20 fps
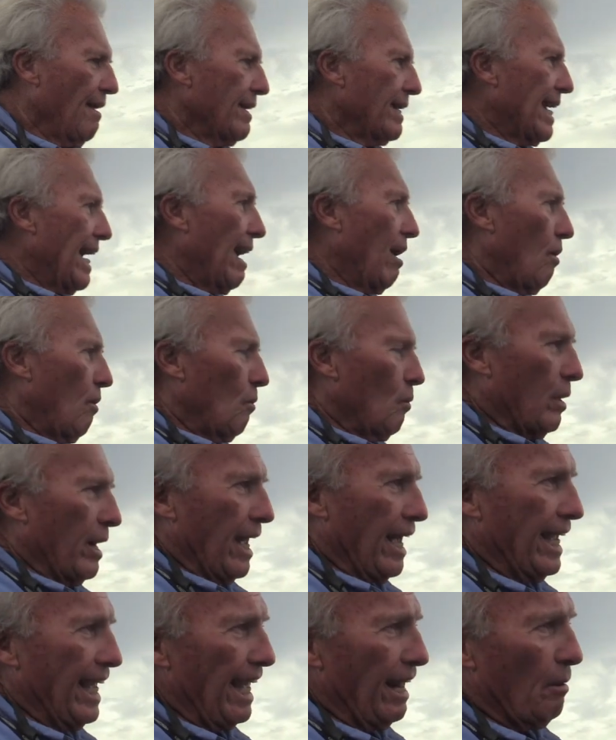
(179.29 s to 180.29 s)
Now, when
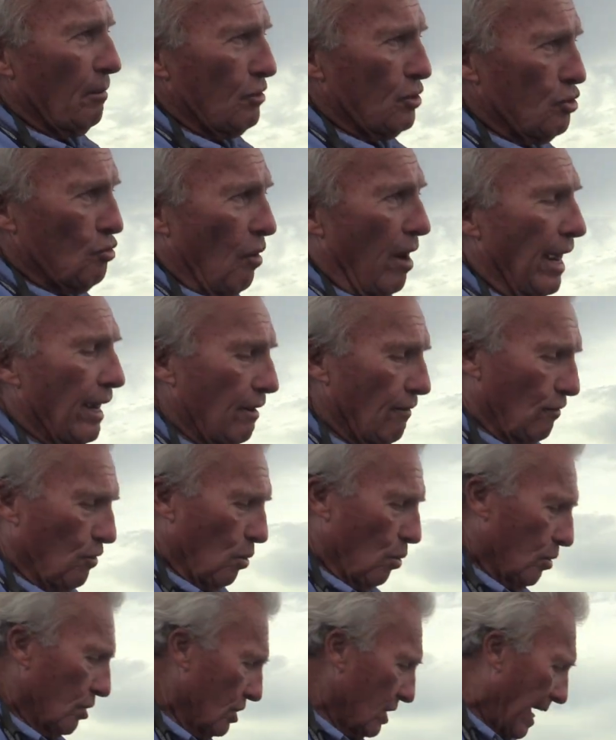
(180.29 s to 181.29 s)
I get a strike, of
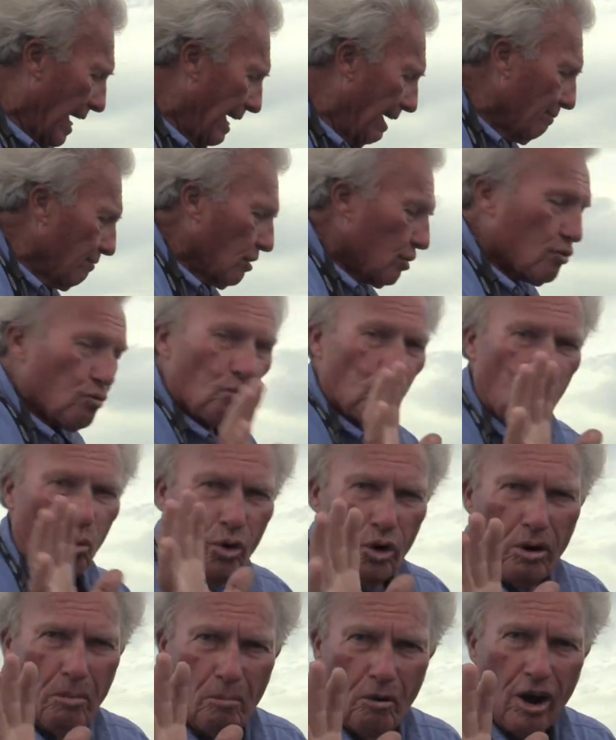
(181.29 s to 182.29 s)
course, I have this
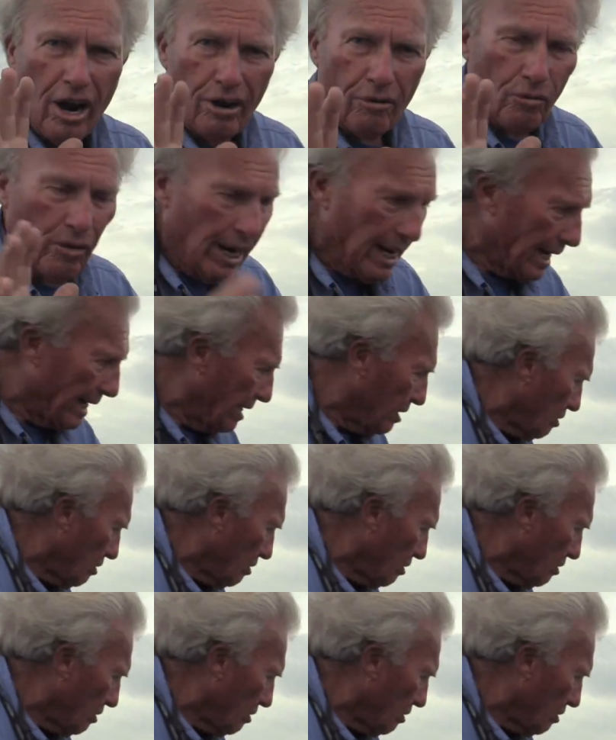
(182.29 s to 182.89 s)
worm rod ready.